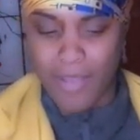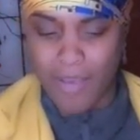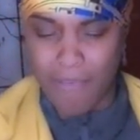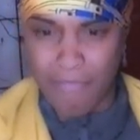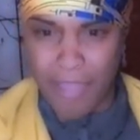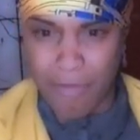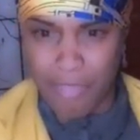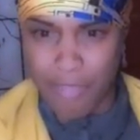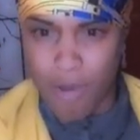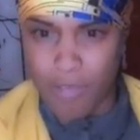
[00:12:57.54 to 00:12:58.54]
of their
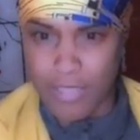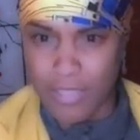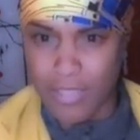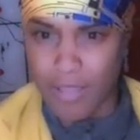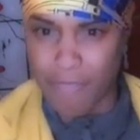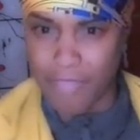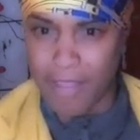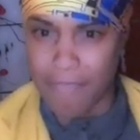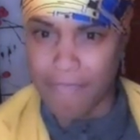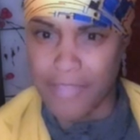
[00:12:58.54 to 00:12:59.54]
thoughts, of
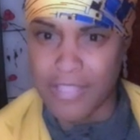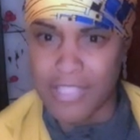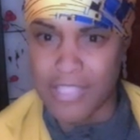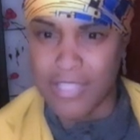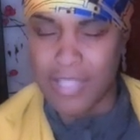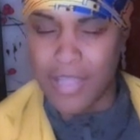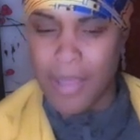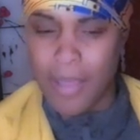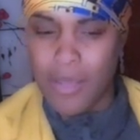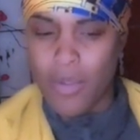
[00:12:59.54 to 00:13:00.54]
their feelings.
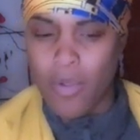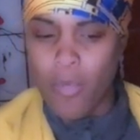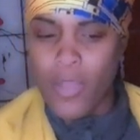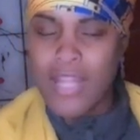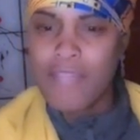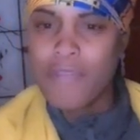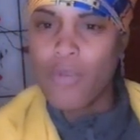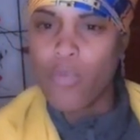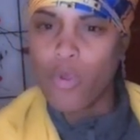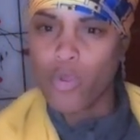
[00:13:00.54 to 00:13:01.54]
We live in
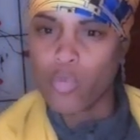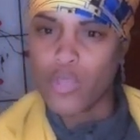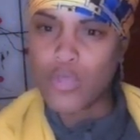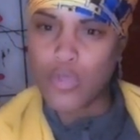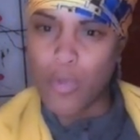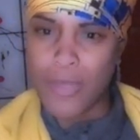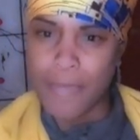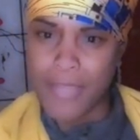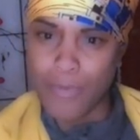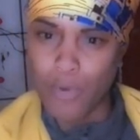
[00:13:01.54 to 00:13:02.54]
a world where so
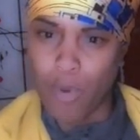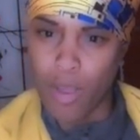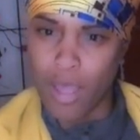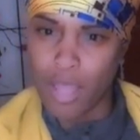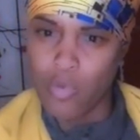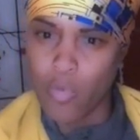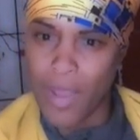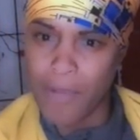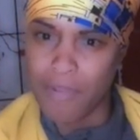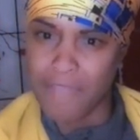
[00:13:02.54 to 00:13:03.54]
many people are
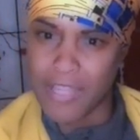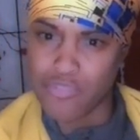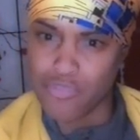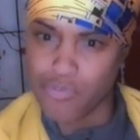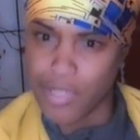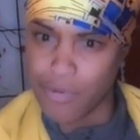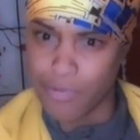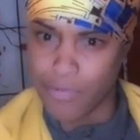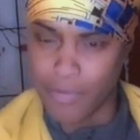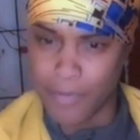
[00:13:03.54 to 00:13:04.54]
unaware of their
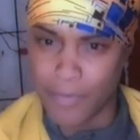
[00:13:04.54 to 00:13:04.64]
triggers.